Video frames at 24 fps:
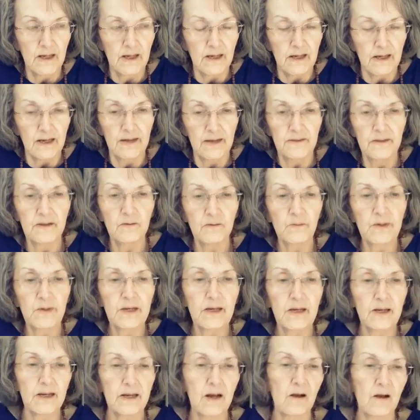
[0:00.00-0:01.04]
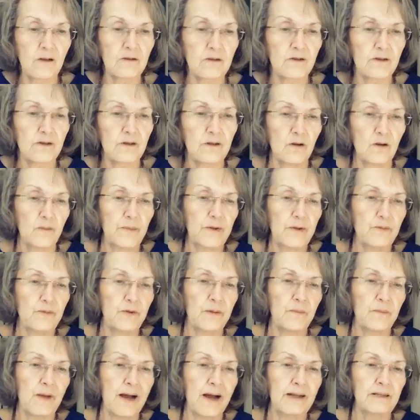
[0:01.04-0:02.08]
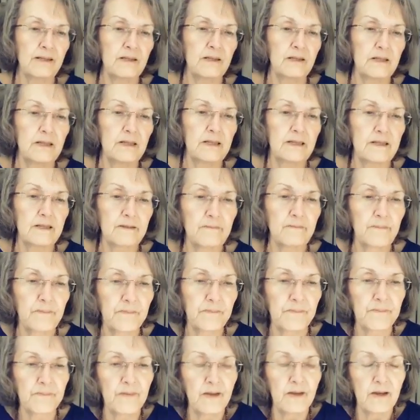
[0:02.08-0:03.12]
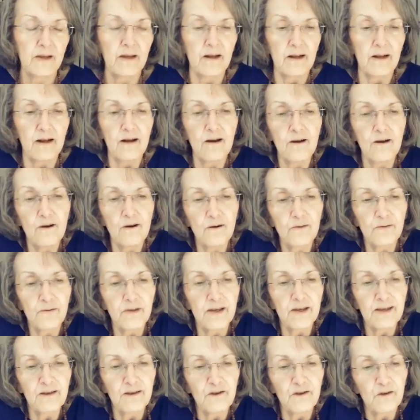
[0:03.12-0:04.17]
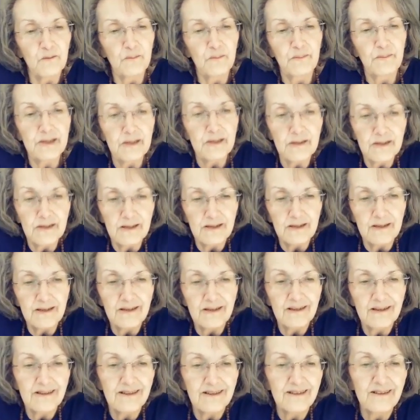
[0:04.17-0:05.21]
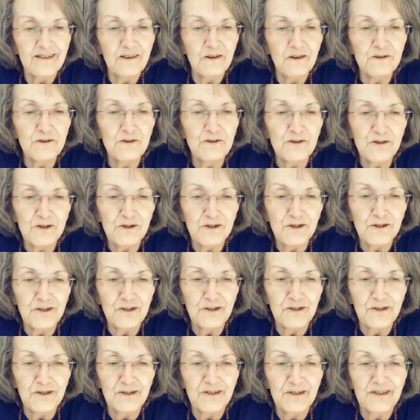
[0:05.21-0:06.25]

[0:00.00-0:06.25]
And then we can also be reminded, oh, thank you, Billy, nurture